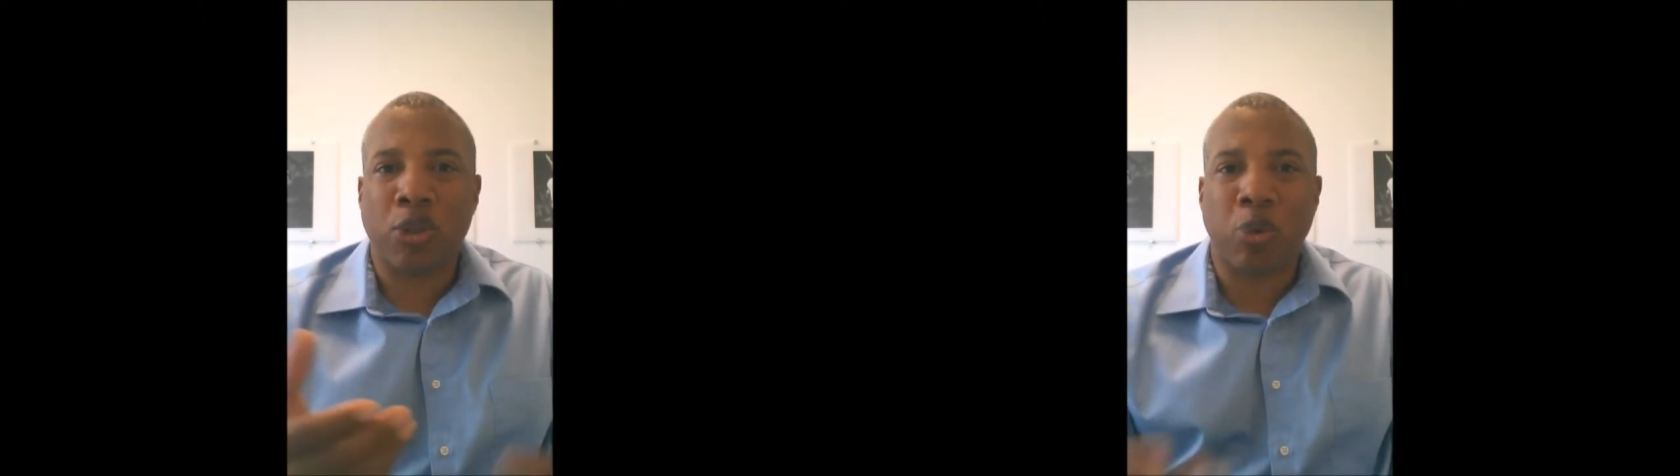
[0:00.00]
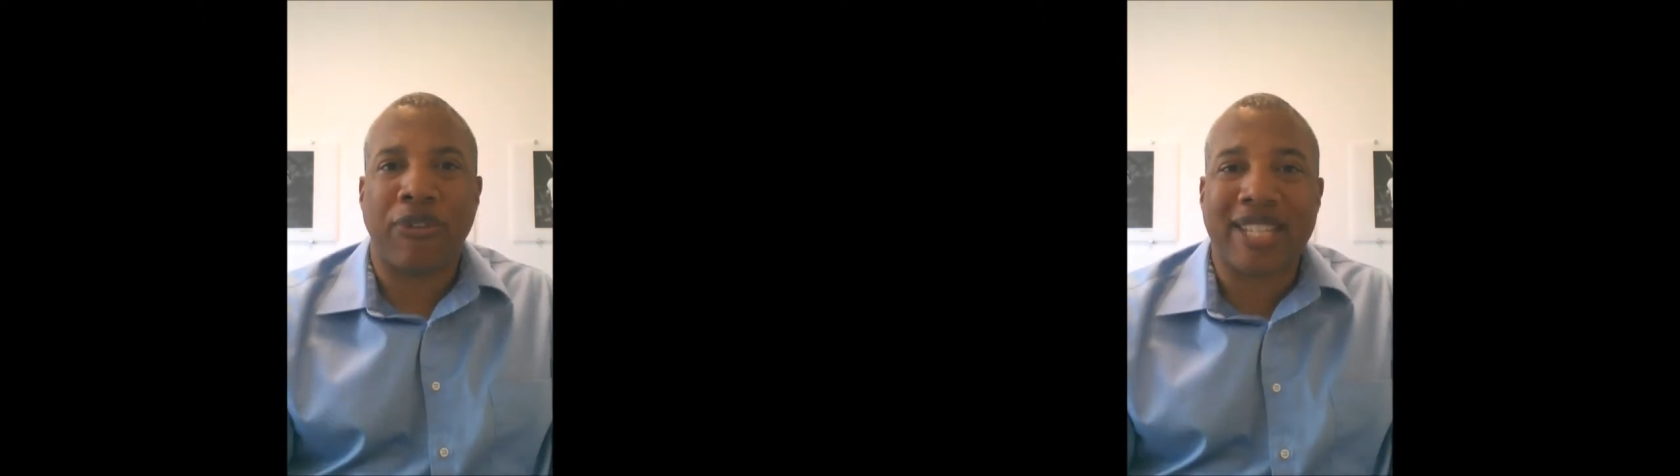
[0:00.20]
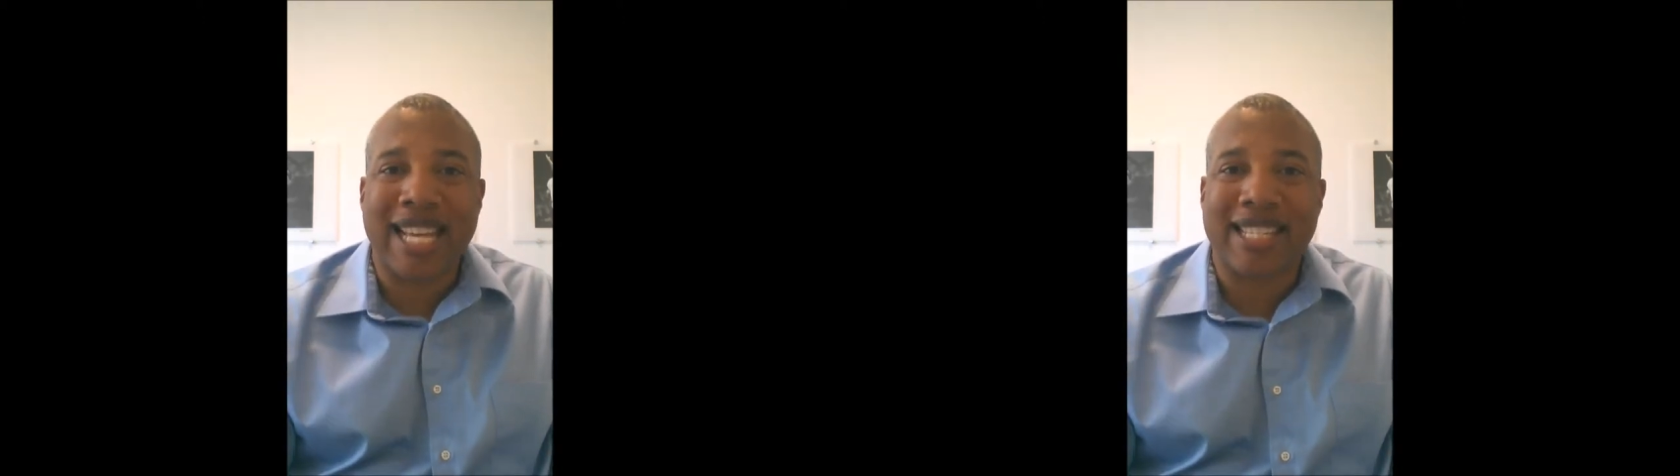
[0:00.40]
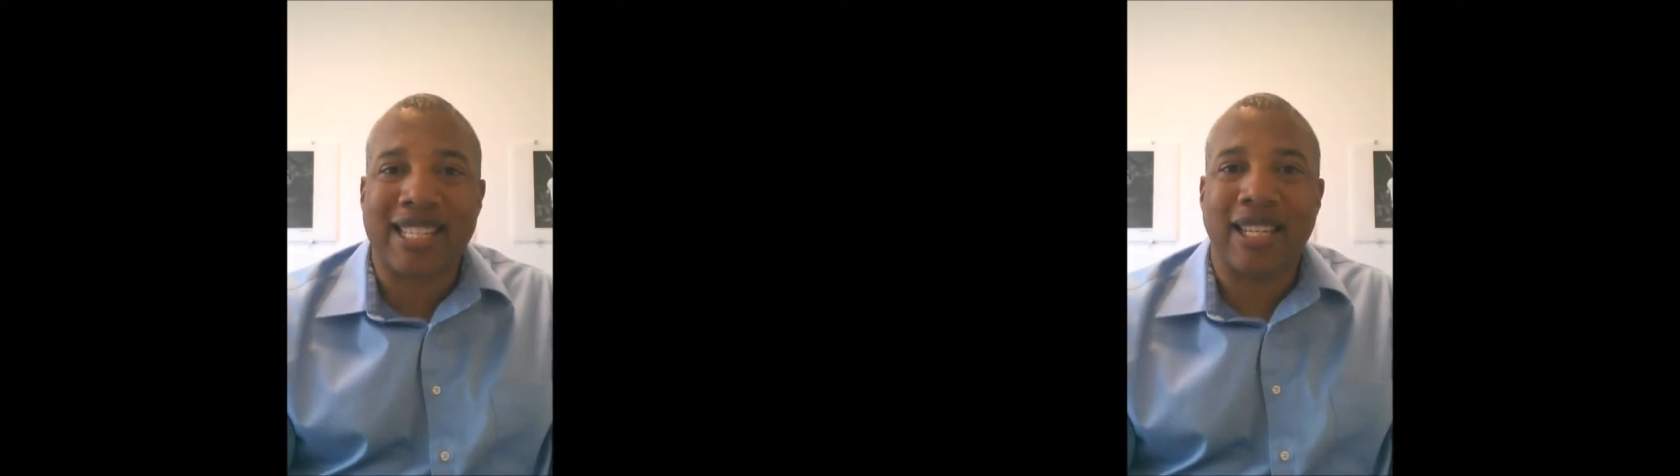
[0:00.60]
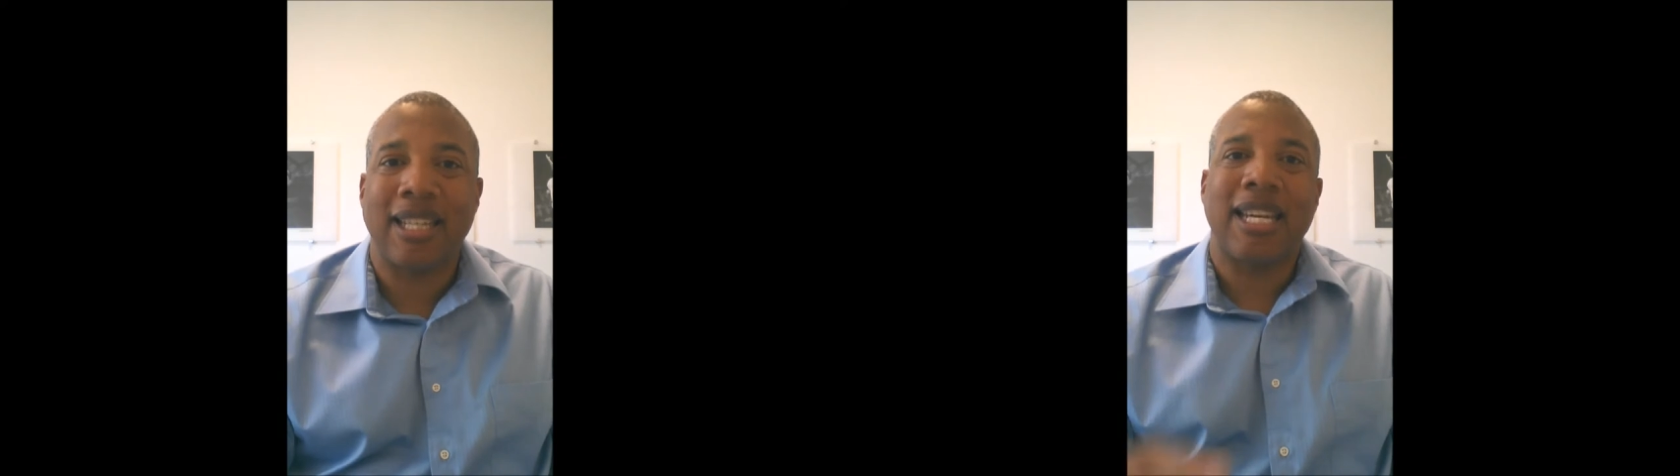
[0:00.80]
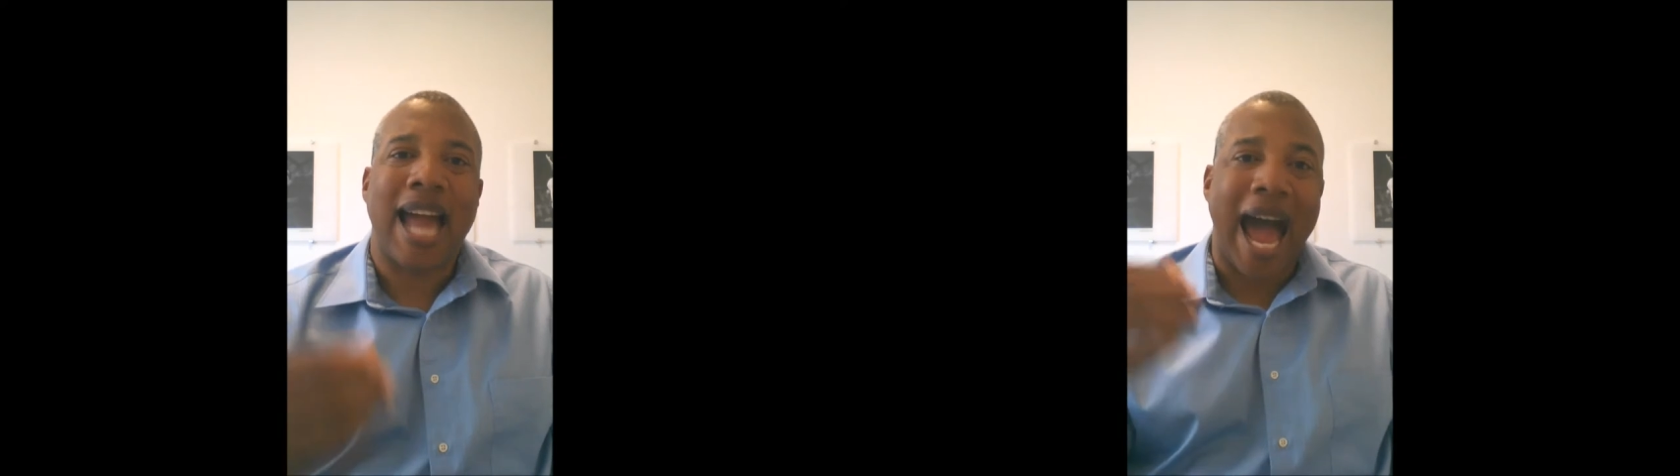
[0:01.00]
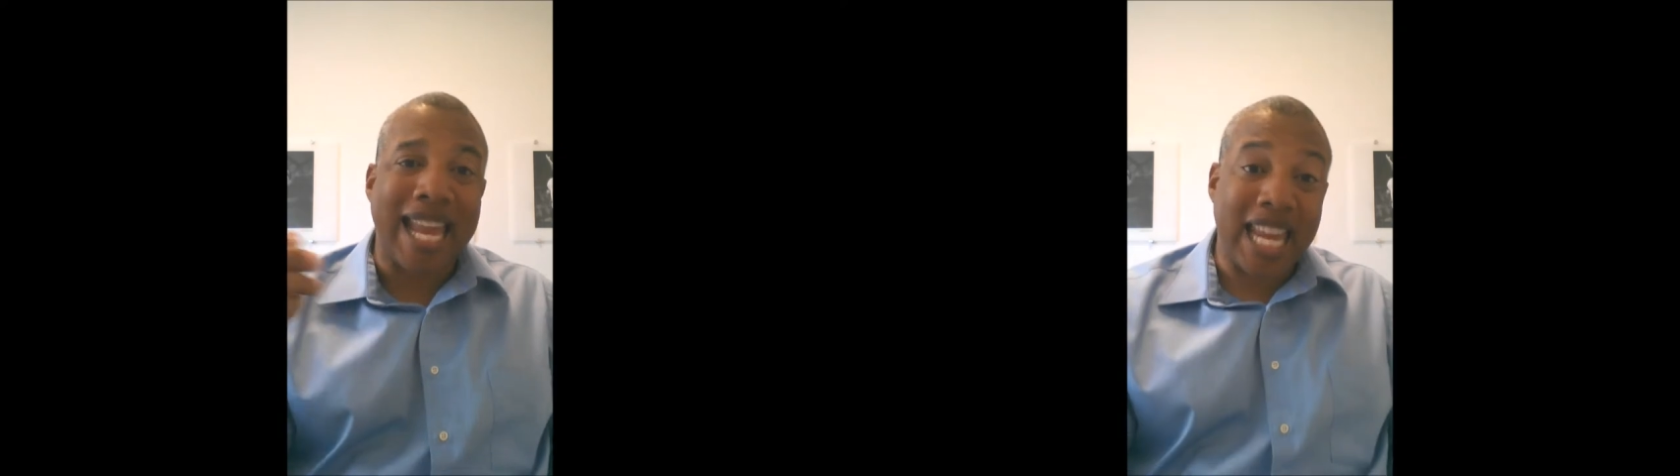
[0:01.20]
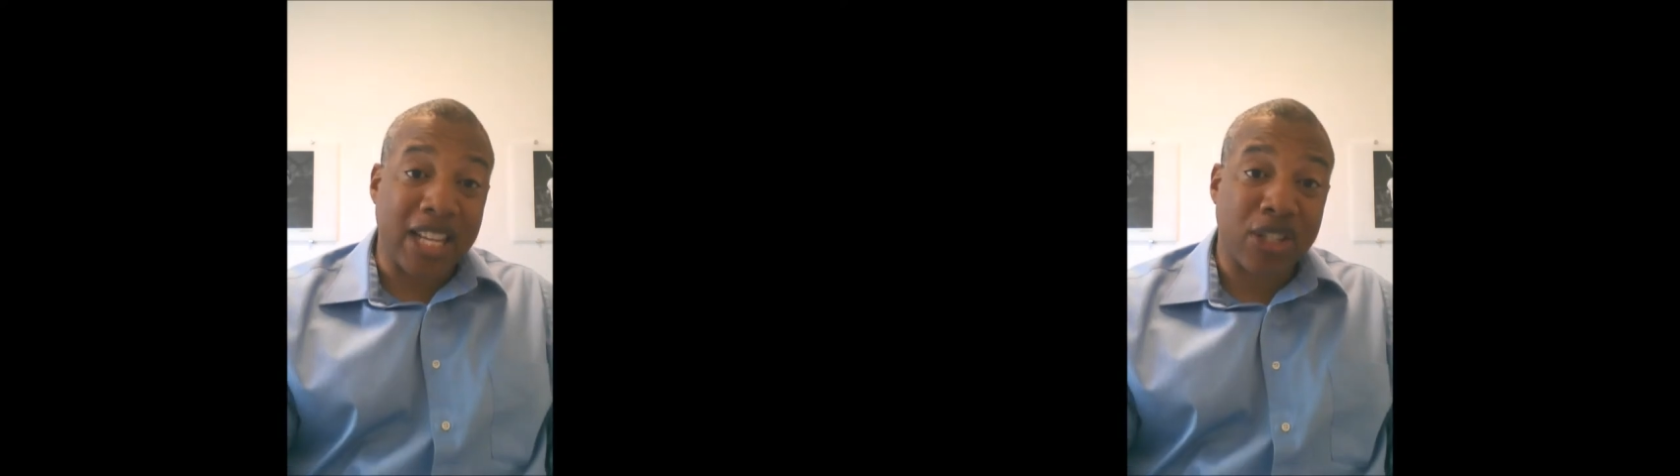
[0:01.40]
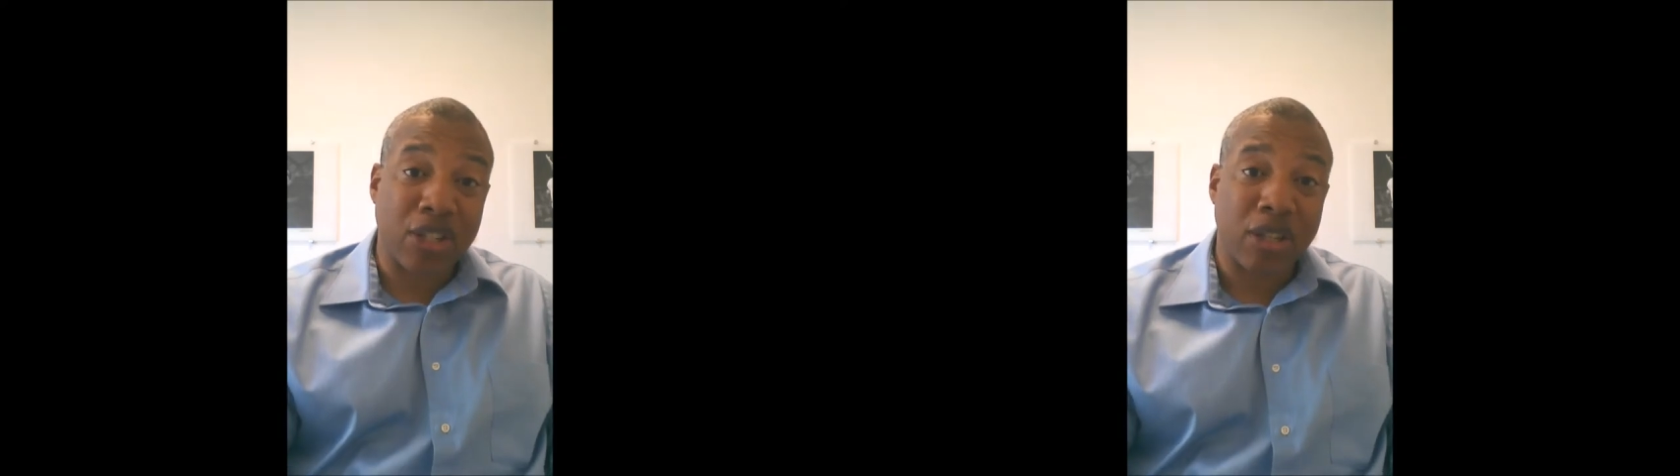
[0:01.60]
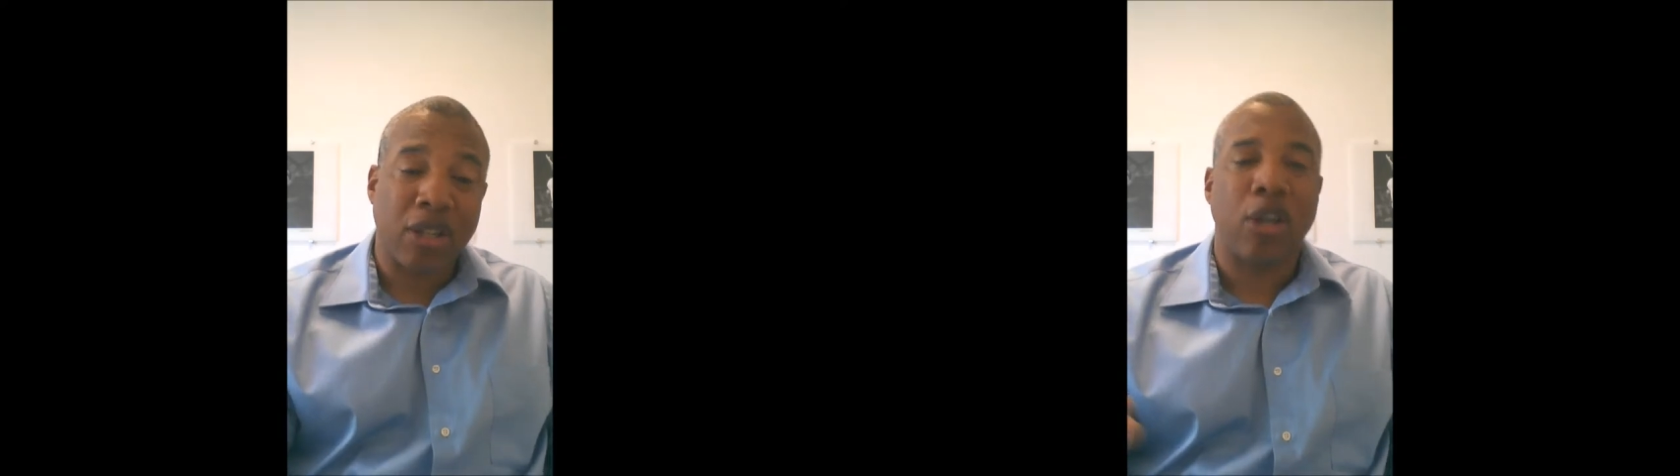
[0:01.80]
swiftest,
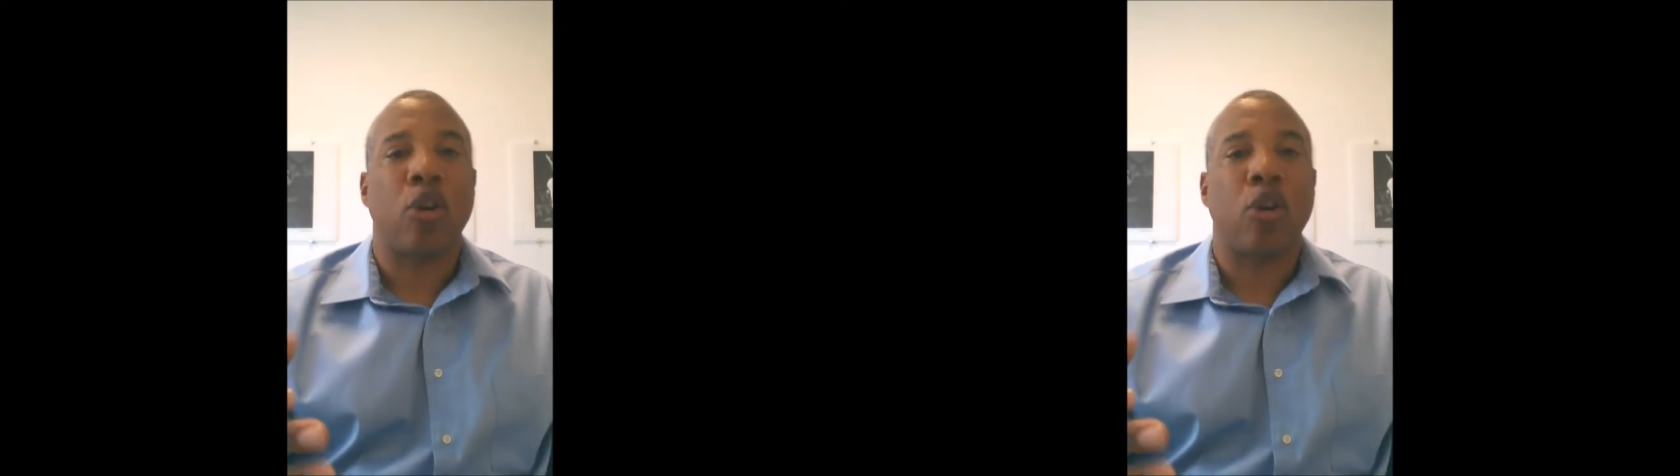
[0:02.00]
highest,